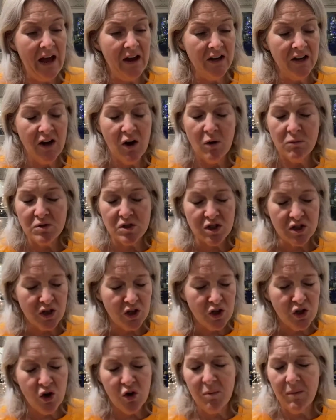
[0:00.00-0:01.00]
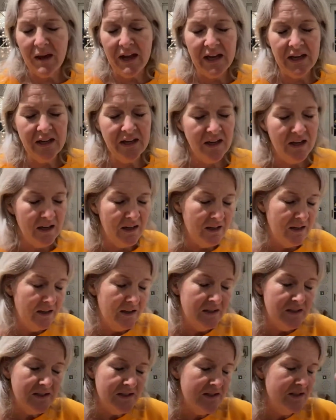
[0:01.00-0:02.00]
I know I'm just going to come in
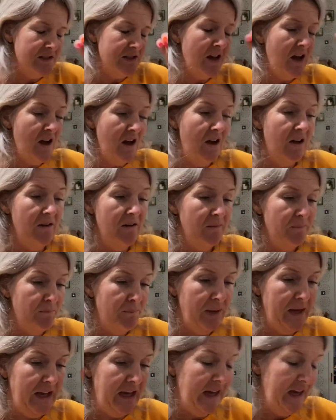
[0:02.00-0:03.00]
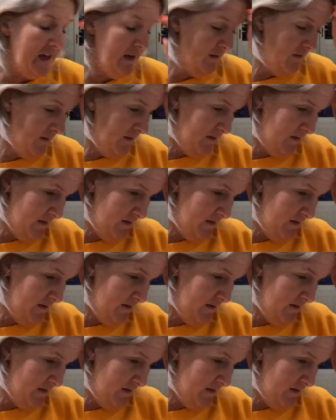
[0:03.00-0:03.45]
and start picking and